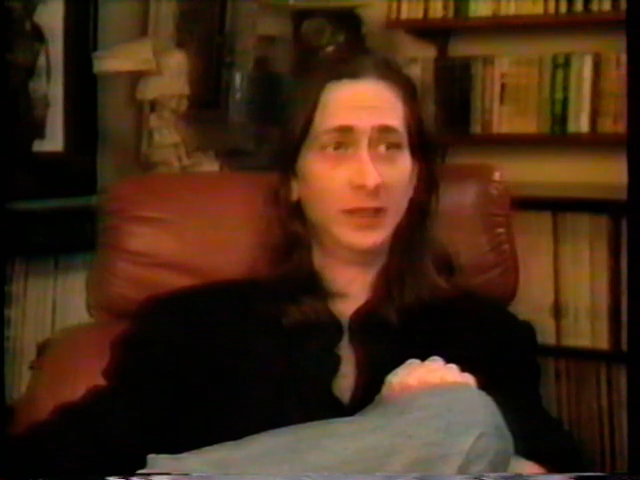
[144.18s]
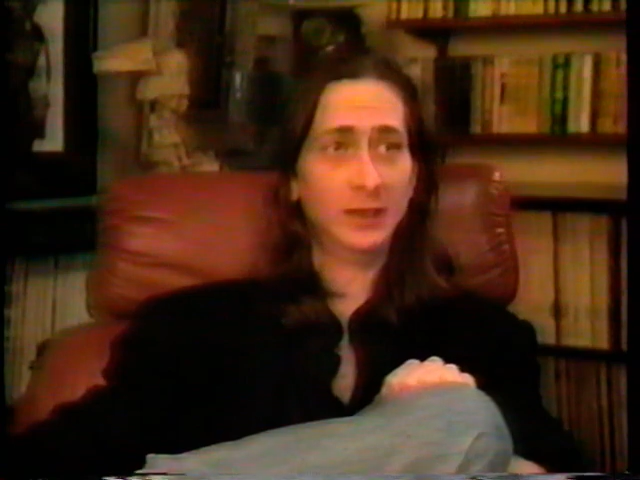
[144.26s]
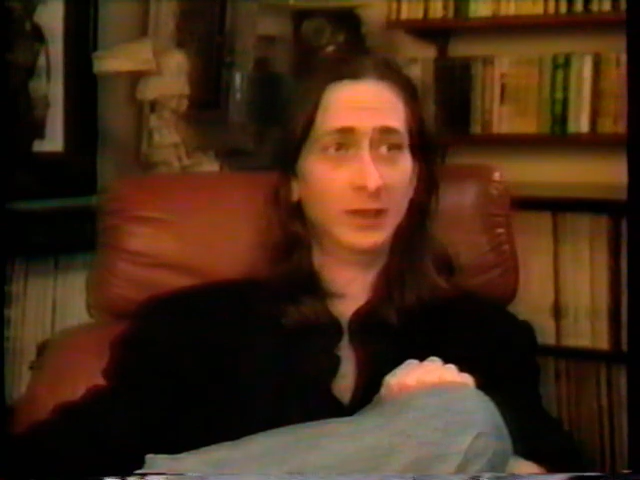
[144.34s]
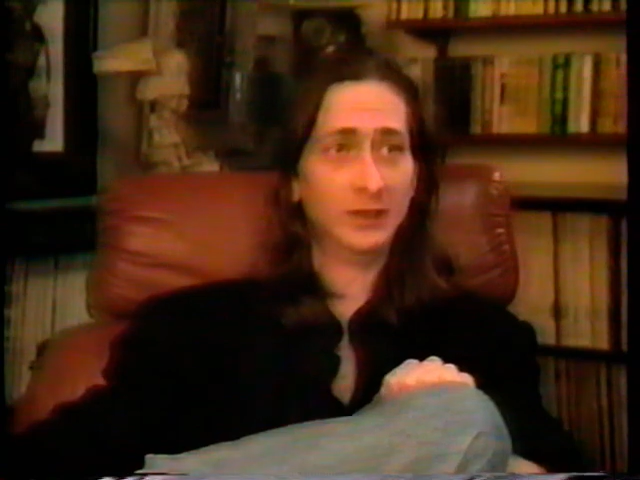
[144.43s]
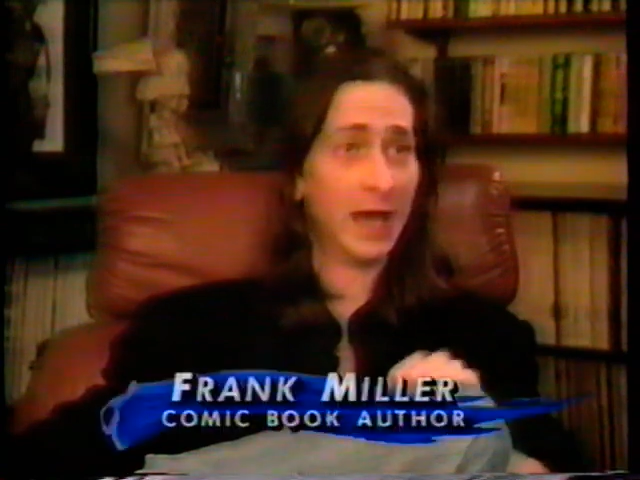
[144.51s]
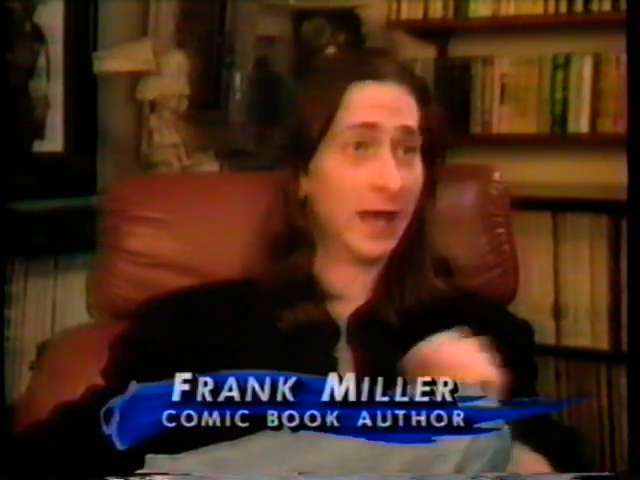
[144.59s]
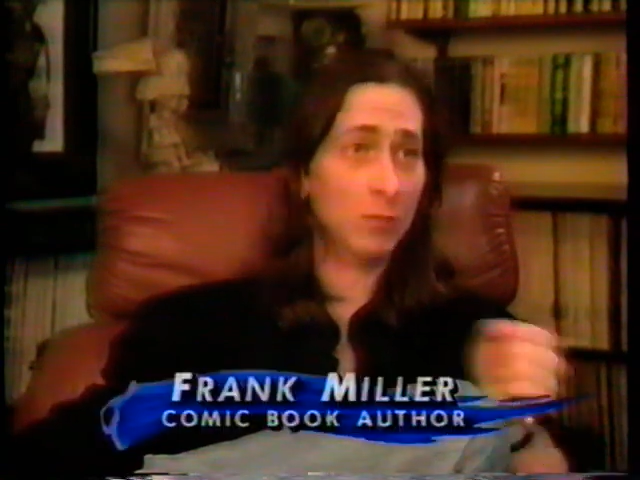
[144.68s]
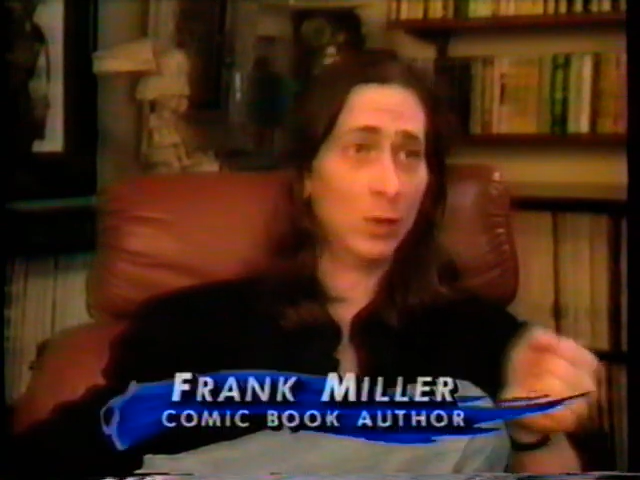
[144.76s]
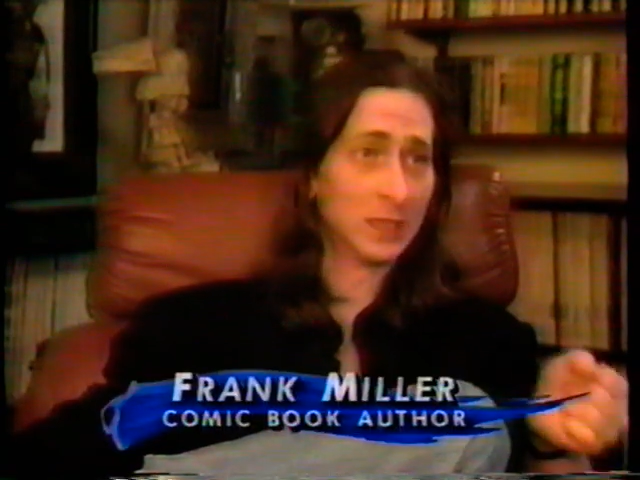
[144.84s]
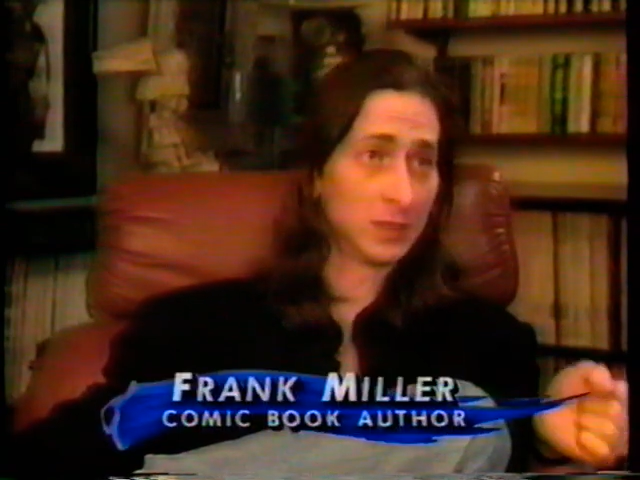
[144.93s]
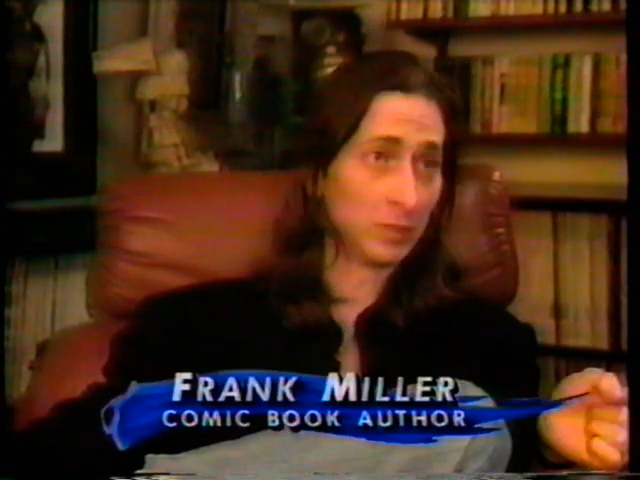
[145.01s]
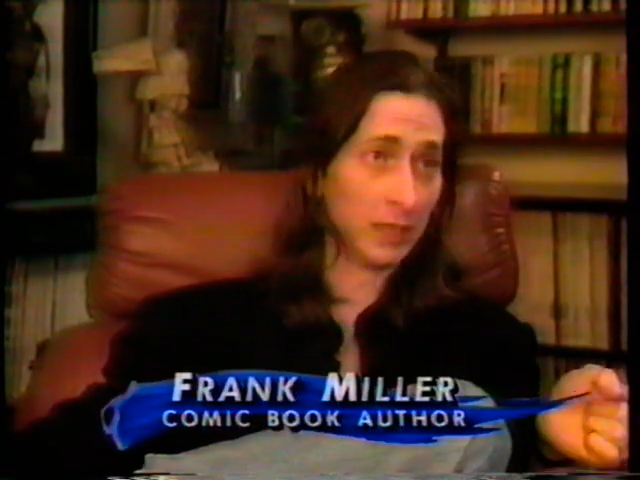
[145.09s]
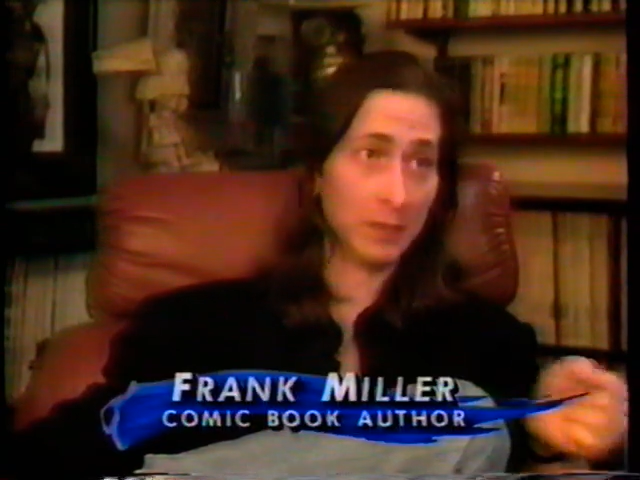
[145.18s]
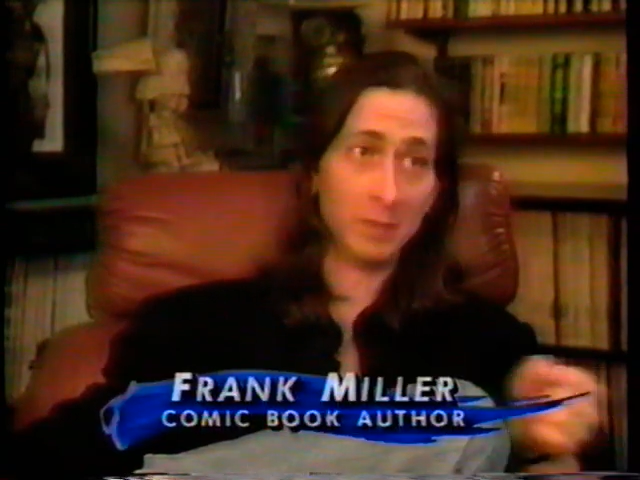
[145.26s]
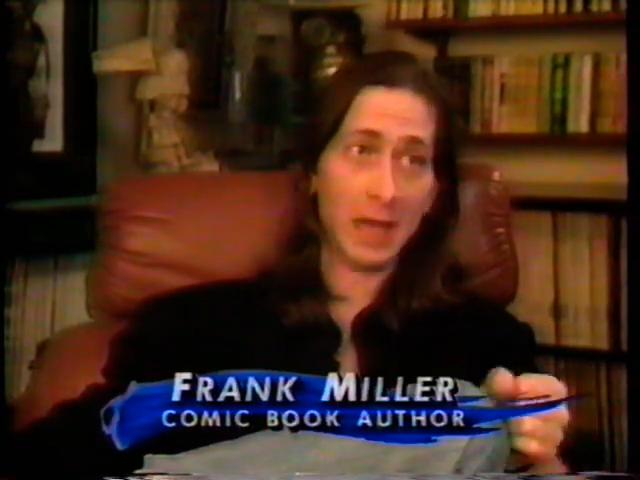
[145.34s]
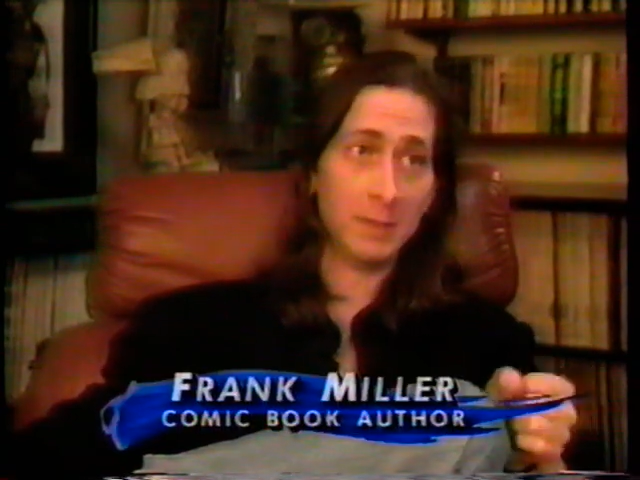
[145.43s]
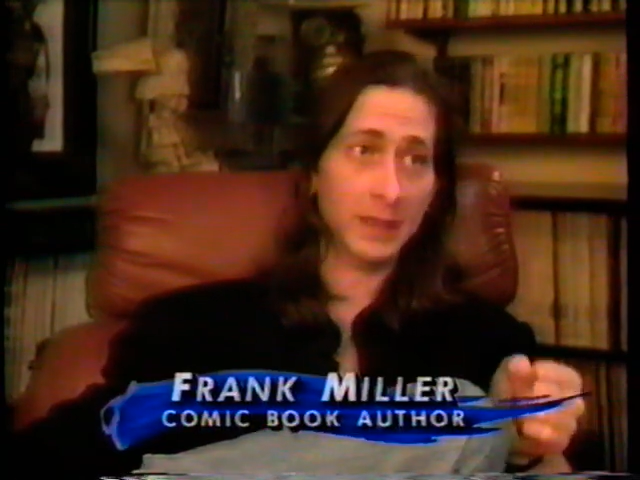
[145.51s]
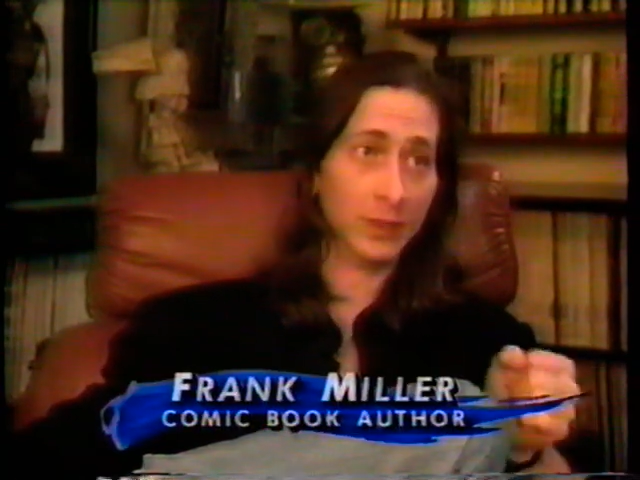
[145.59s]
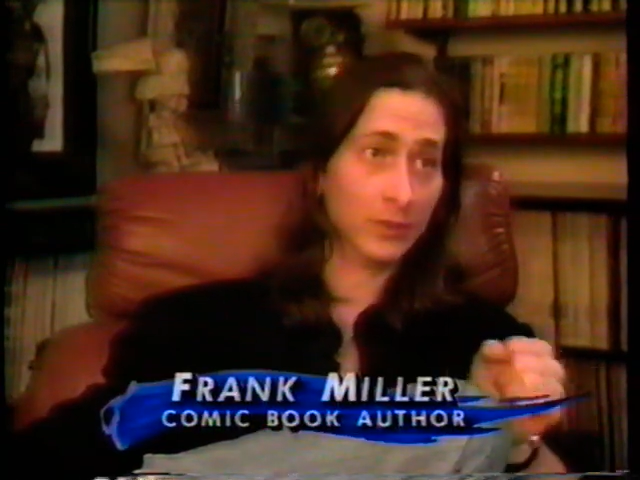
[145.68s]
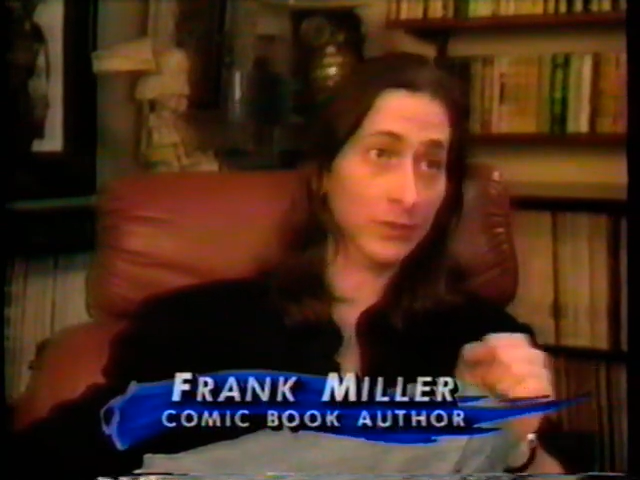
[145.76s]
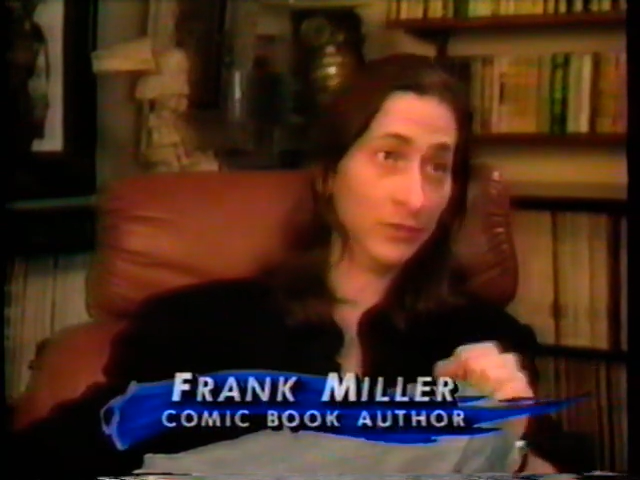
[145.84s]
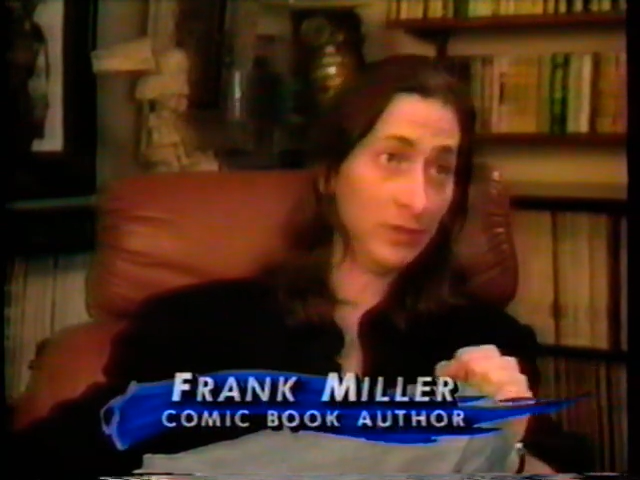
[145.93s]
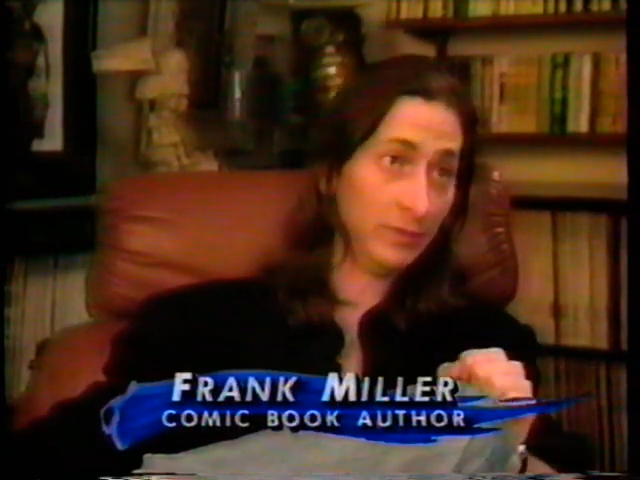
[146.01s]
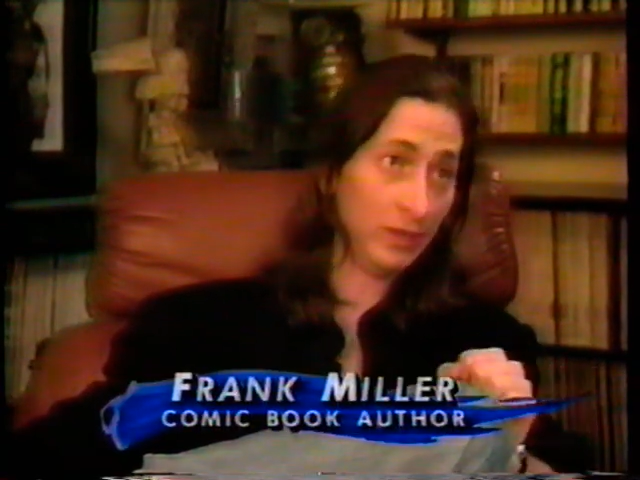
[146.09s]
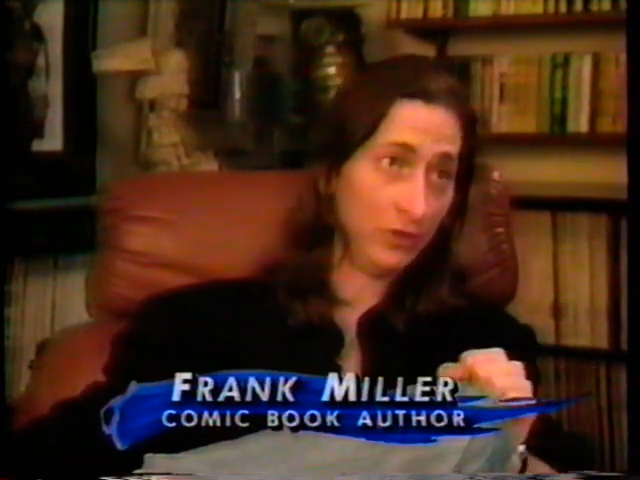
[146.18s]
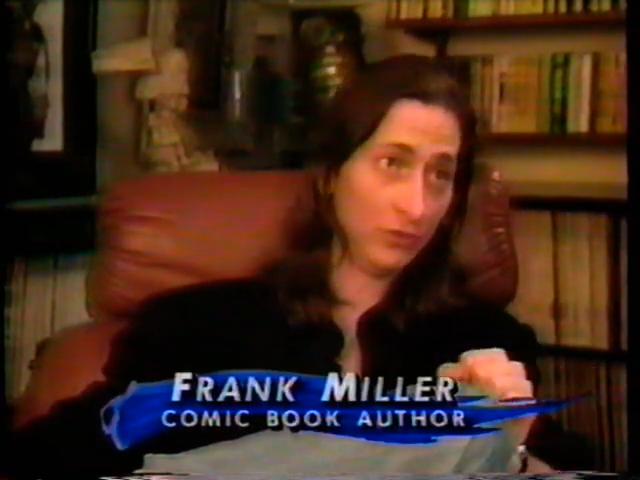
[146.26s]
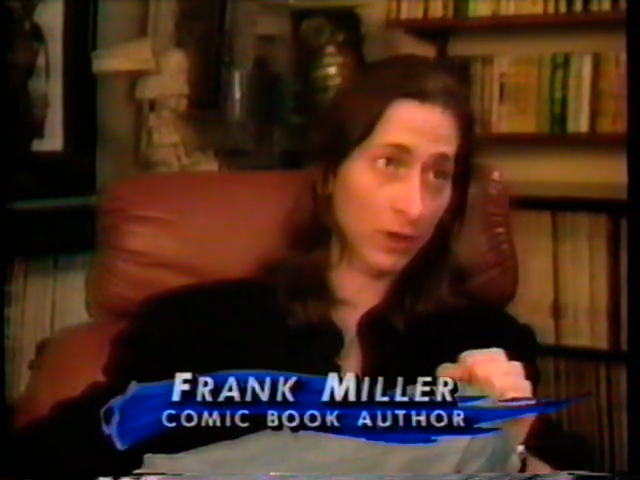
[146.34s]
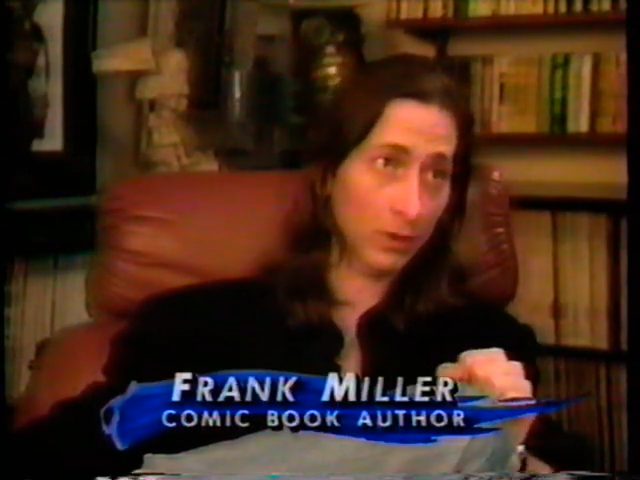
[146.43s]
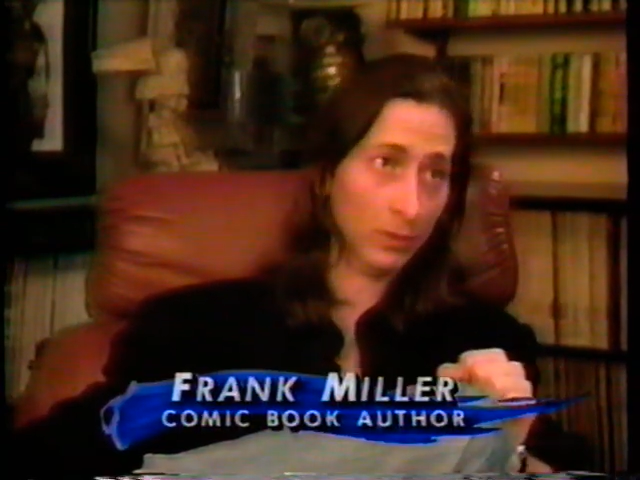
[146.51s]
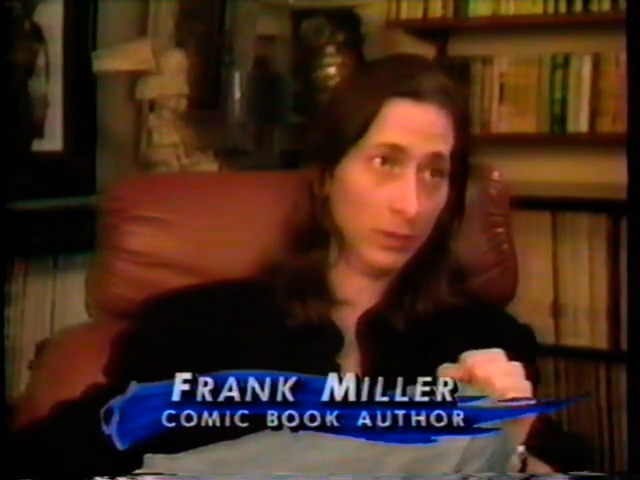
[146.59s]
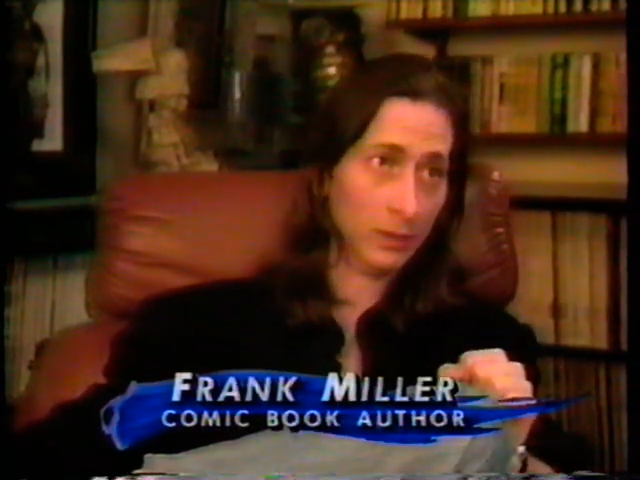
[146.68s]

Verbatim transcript: the, is Adam West playing Batman on the old TV show.